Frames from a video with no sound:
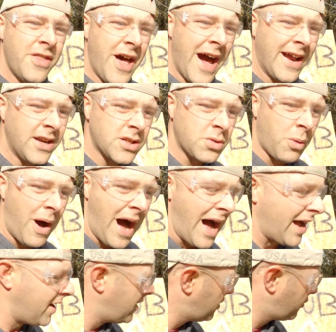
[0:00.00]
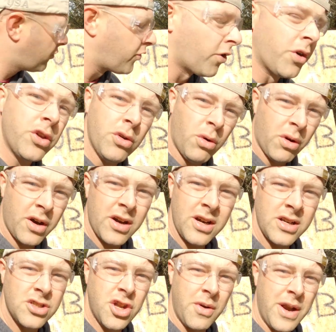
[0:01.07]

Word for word: That is why for your